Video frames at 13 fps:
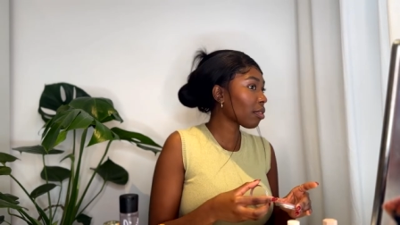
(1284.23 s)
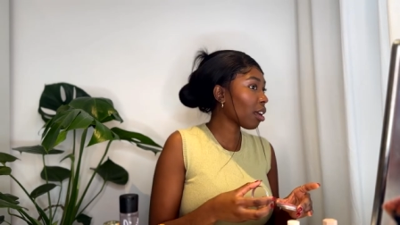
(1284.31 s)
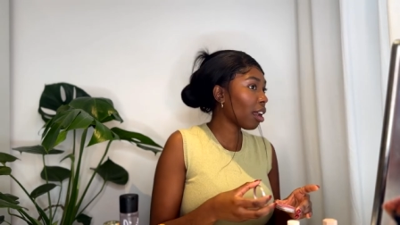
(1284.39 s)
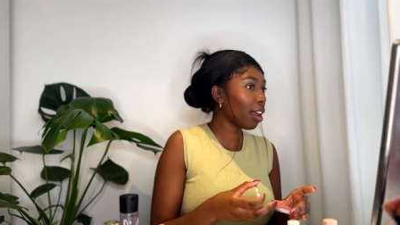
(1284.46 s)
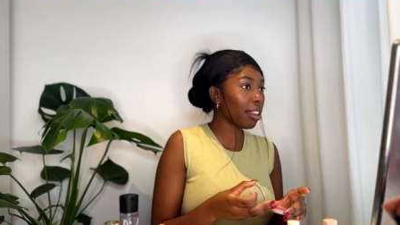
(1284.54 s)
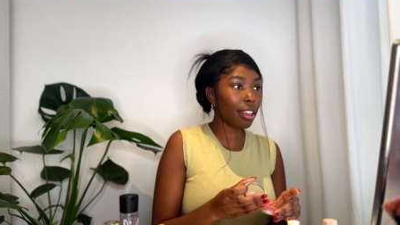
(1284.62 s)

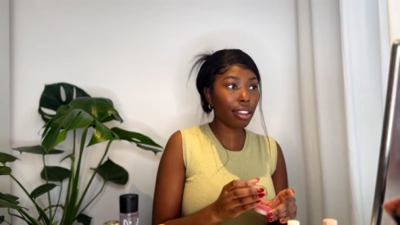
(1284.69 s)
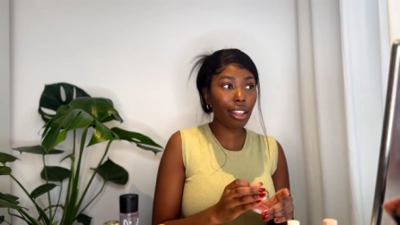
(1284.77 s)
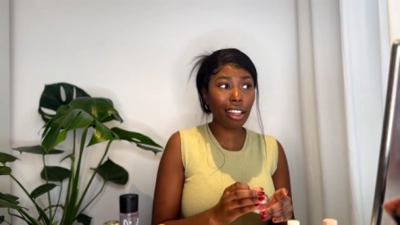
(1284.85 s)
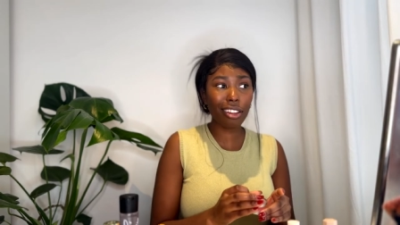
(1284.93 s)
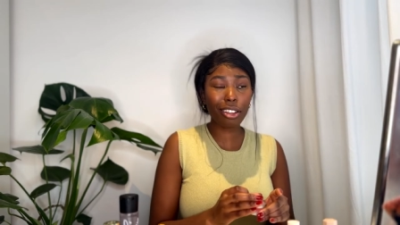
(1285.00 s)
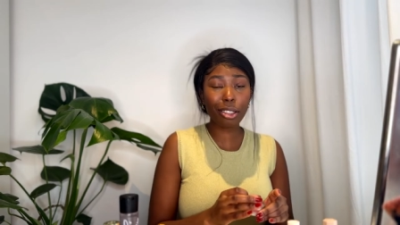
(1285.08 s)
And I think that
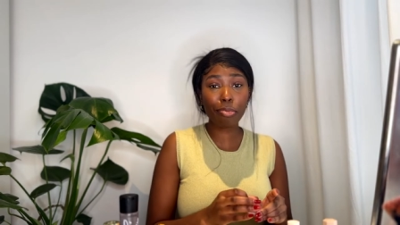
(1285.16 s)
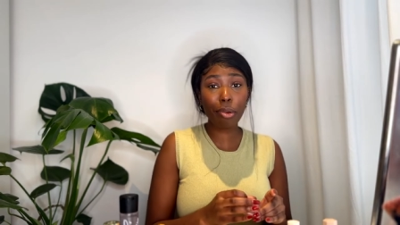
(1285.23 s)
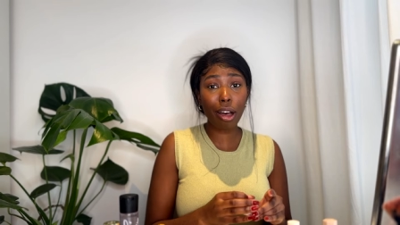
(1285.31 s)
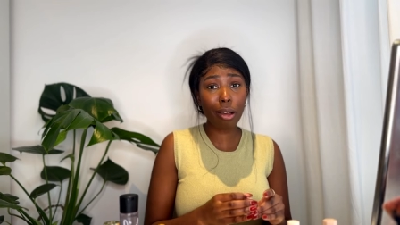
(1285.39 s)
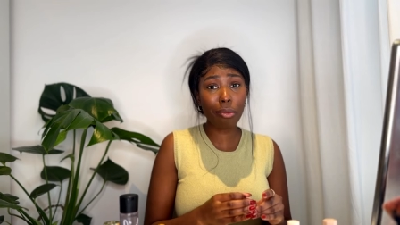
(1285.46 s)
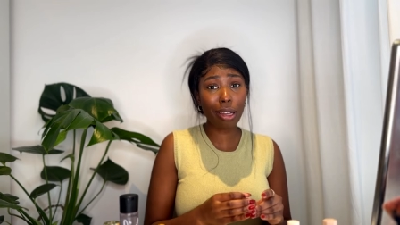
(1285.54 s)
looks
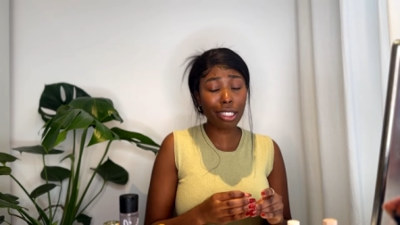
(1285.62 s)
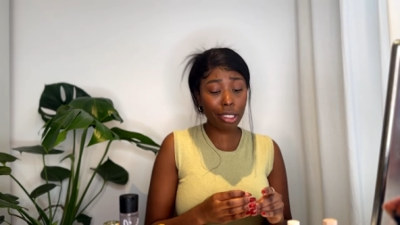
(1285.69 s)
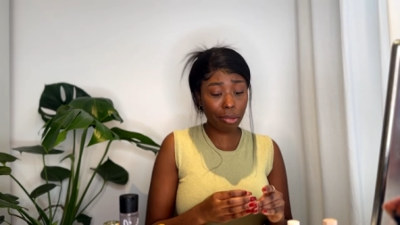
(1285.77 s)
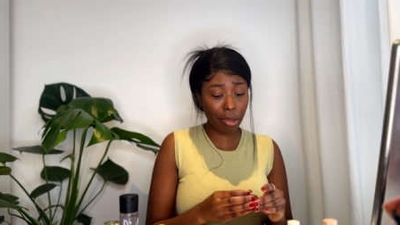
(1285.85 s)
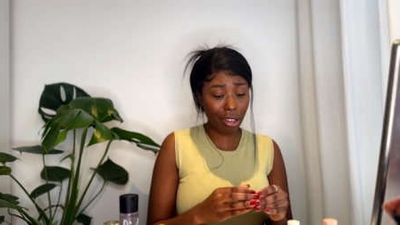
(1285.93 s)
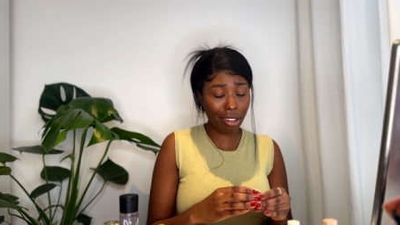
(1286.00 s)
bomb. And to
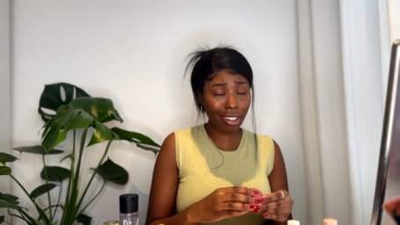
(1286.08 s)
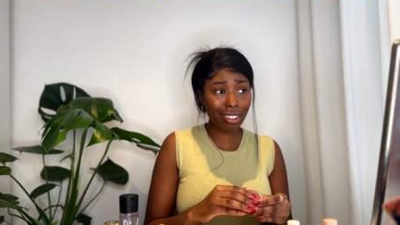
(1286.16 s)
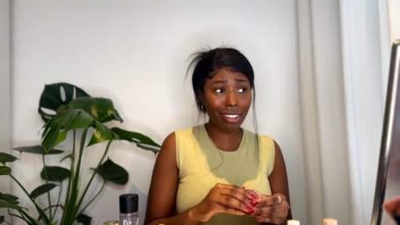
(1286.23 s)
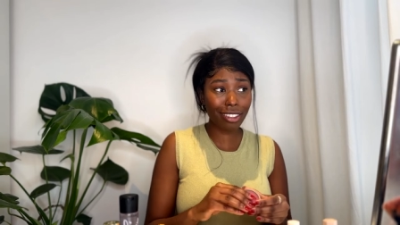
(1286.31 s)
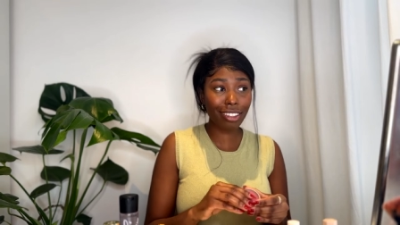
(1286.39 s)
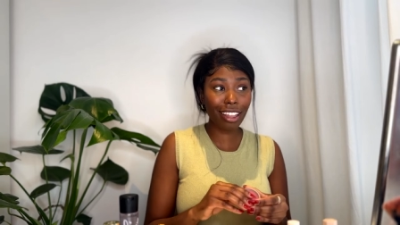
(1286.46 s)
be
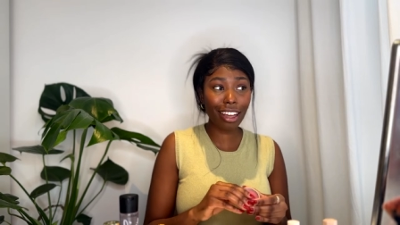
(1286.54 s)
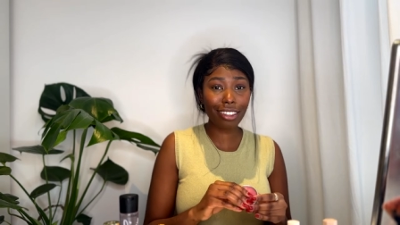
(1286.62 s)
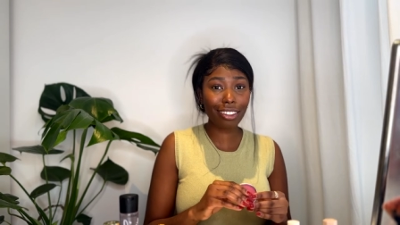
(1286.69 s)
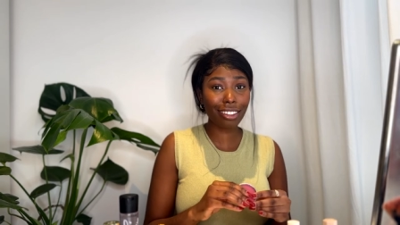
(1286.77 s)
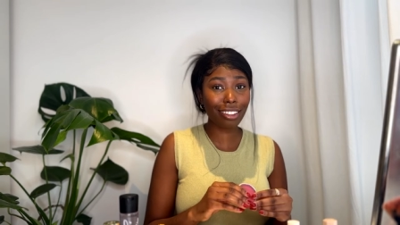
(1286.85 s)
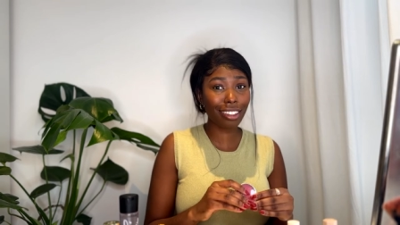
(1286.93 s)
honest,
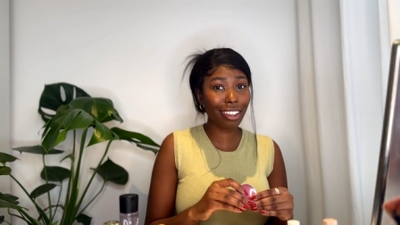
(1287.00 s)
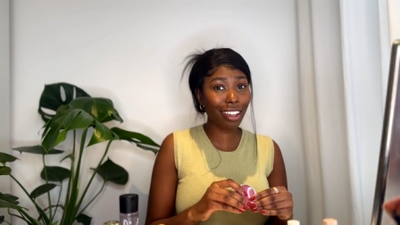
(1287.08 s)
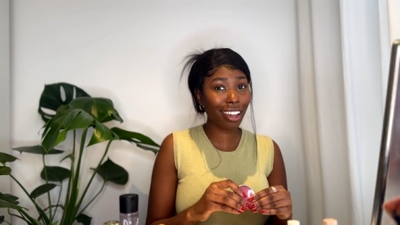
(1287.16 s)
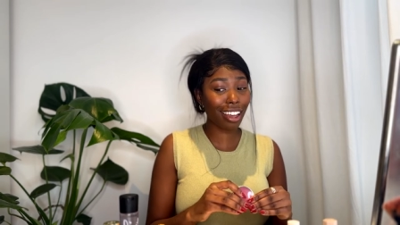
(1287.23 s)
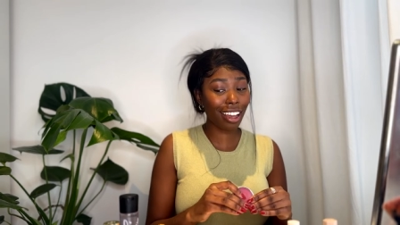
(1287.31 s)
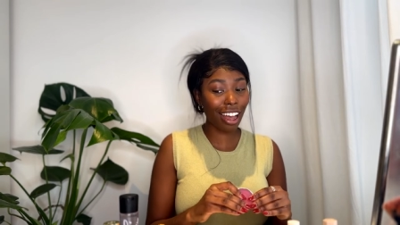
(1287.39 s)
that's
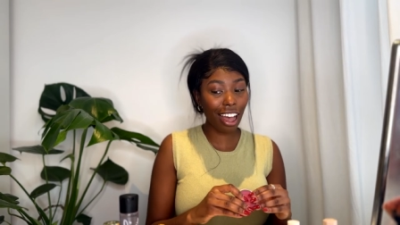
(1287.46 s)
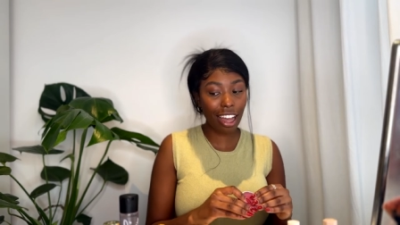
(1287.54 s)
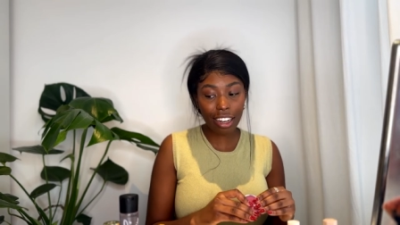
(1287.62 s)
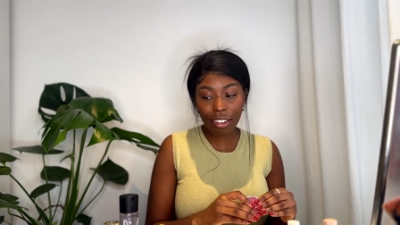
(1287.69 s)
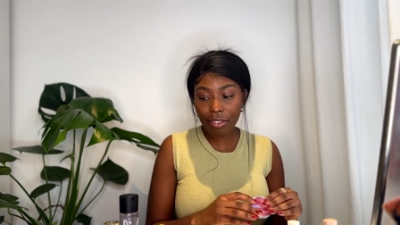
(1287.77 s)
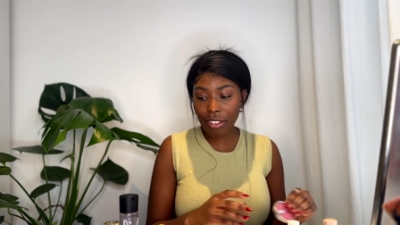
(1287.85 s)
kind
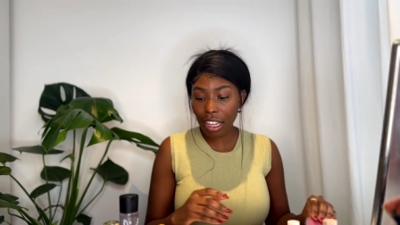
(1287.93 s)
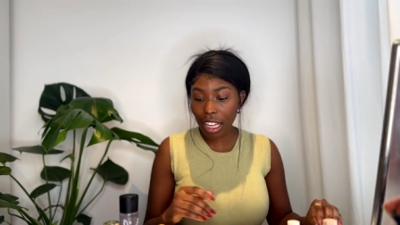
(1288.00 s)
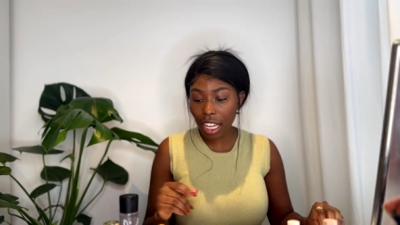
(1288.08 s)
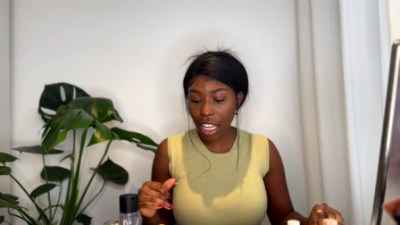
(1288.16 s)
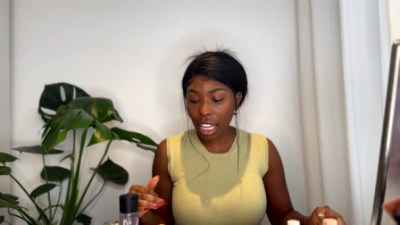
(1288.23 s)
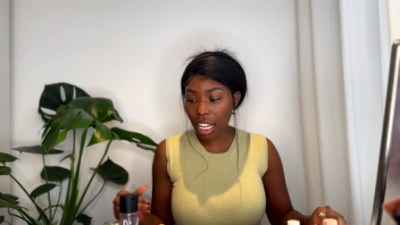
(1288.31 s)
of
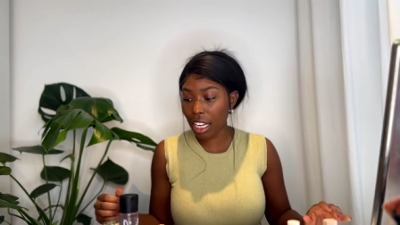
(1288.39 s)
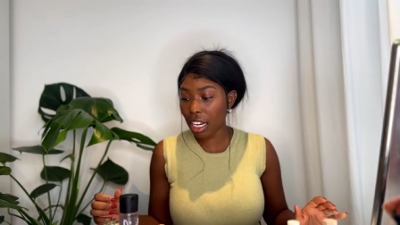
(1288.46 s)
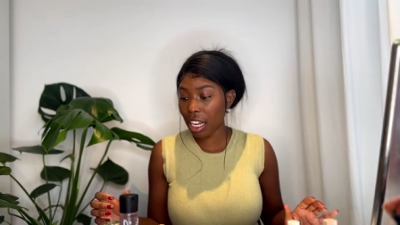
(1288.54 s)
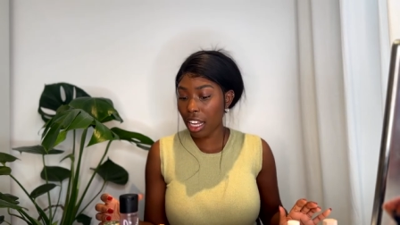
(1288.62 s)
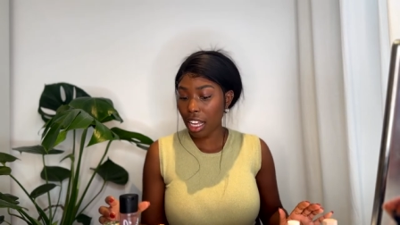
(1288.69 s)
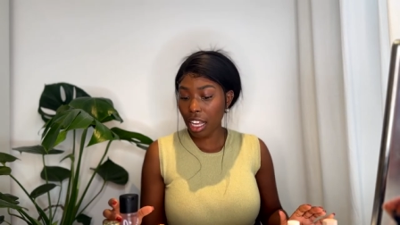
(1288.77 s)
it.
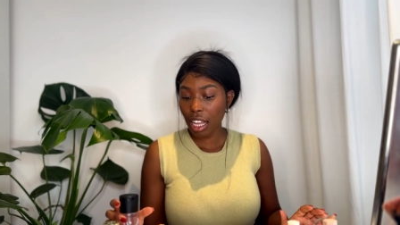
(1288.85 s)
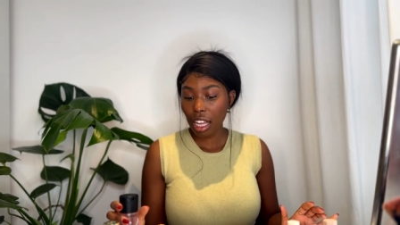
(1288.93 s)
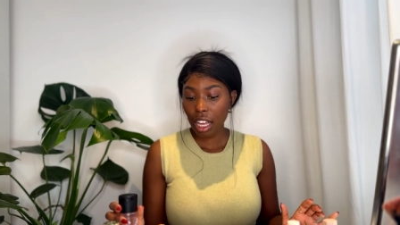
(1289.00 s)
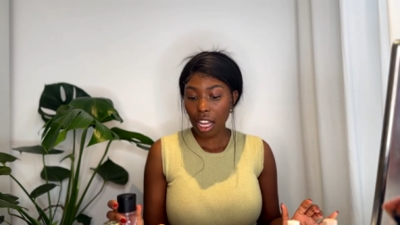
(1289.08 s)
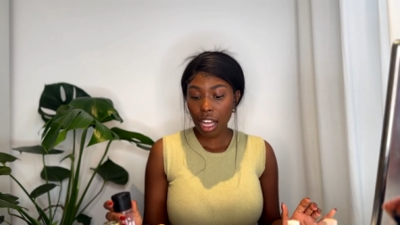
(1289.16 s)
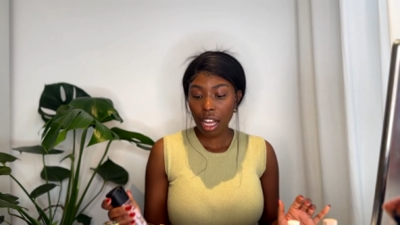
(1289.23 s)

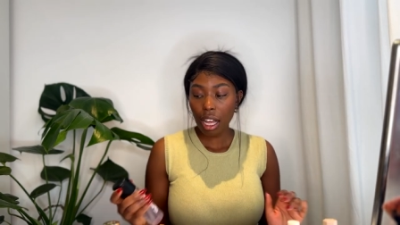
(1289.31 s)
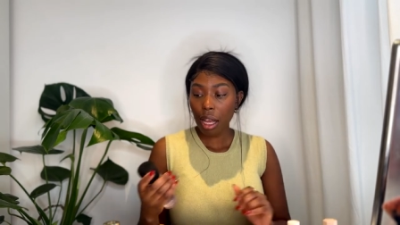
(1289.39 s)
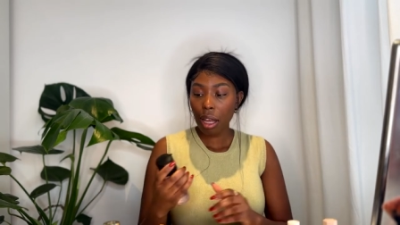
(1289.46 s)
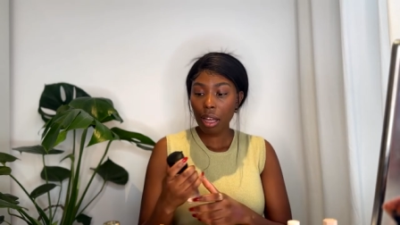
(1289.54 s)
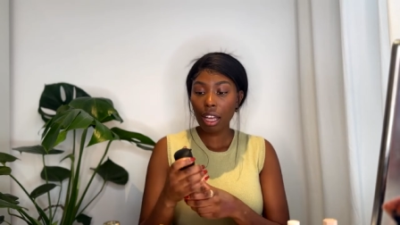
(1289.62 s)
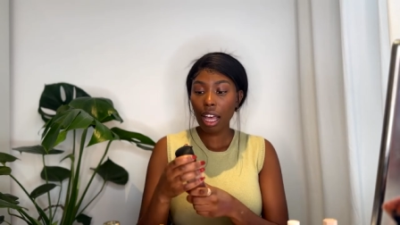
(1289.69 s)

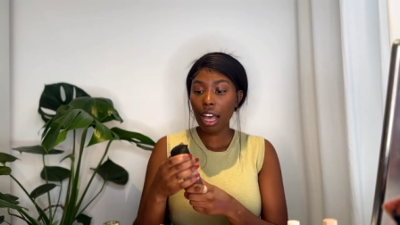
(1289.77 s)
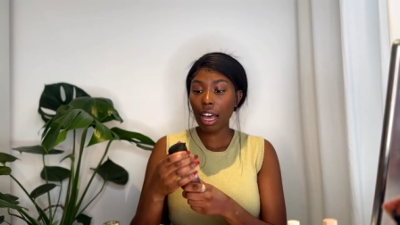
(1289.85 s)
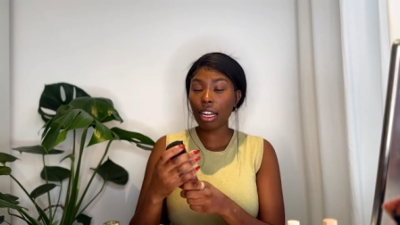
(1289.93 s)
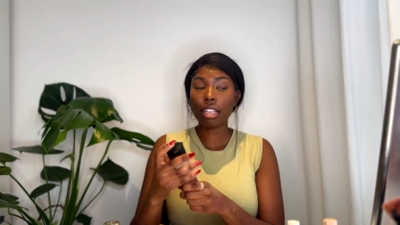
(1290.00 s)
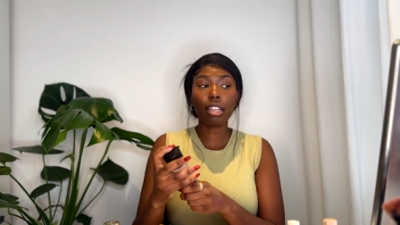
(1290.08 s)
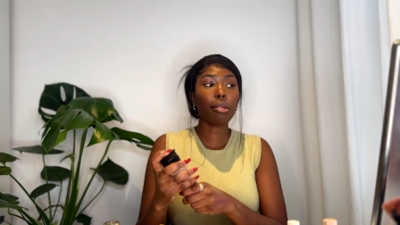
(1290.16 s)

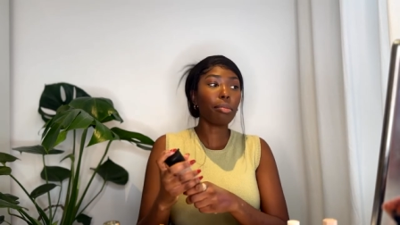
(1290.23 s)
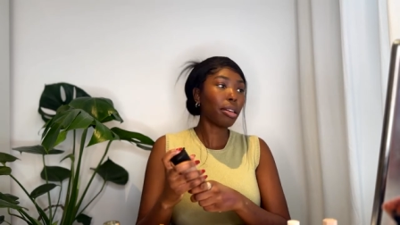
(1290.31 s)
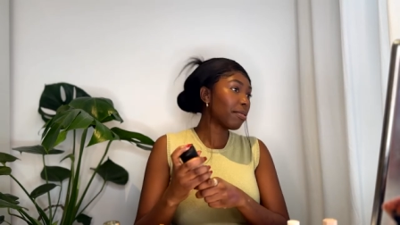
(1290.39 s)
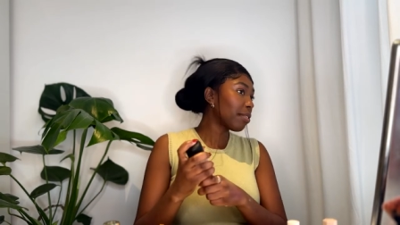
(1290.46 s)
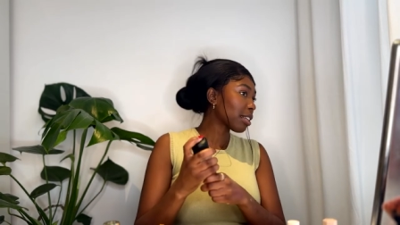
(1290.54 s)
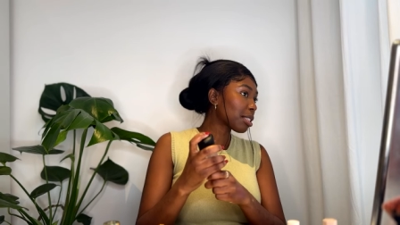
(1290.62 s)
Add a little bit
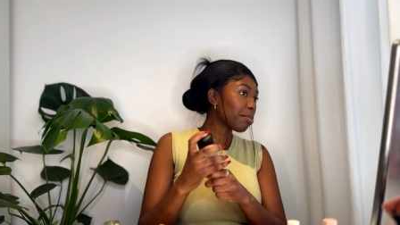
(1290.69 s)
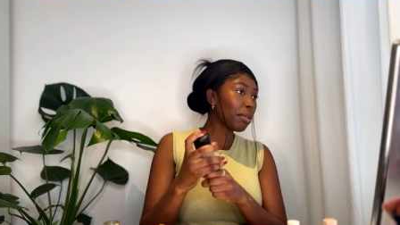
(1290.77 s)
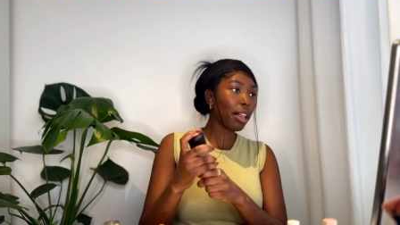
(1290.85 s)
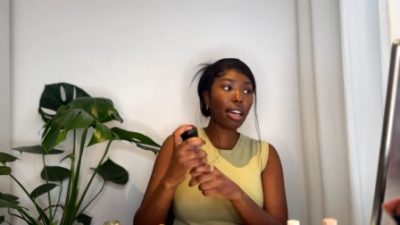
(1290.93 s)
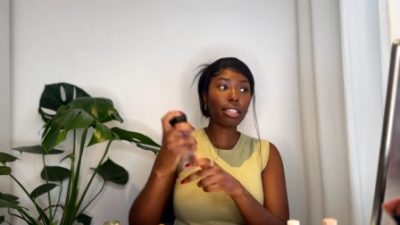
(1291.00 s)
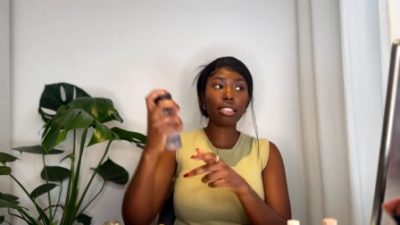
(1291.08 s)
of Fix
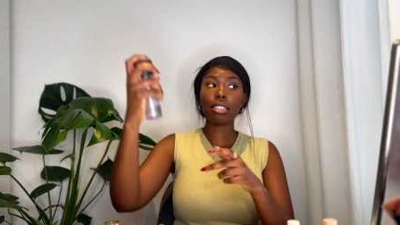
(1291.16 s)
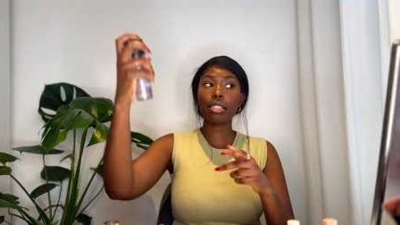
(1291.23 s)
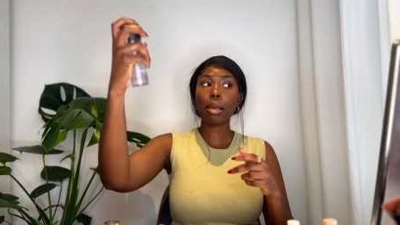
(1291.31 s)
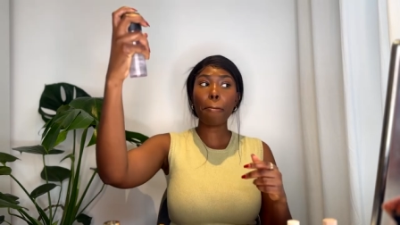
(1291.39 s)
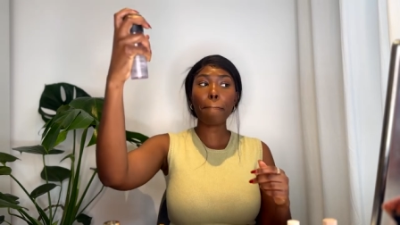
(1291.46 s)
Plus.